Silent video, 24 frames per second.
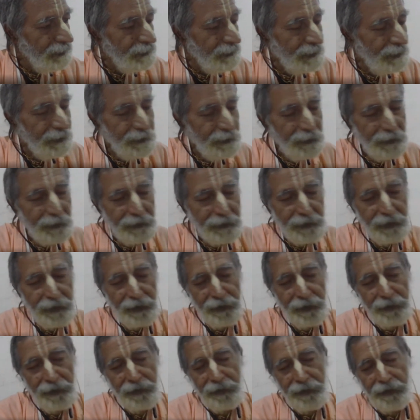There was
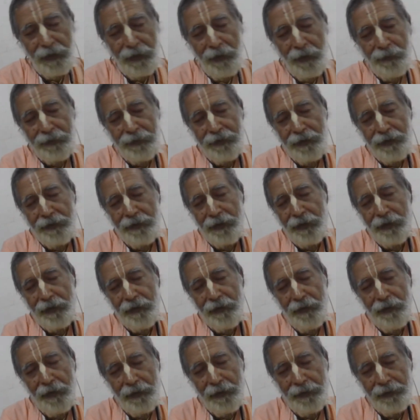a Ramchandra
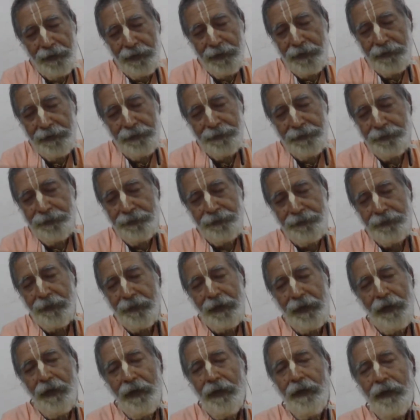Khan.
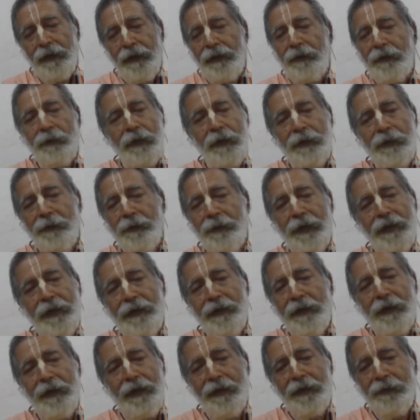He was
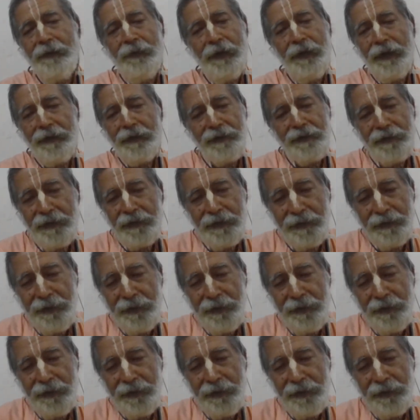very envious.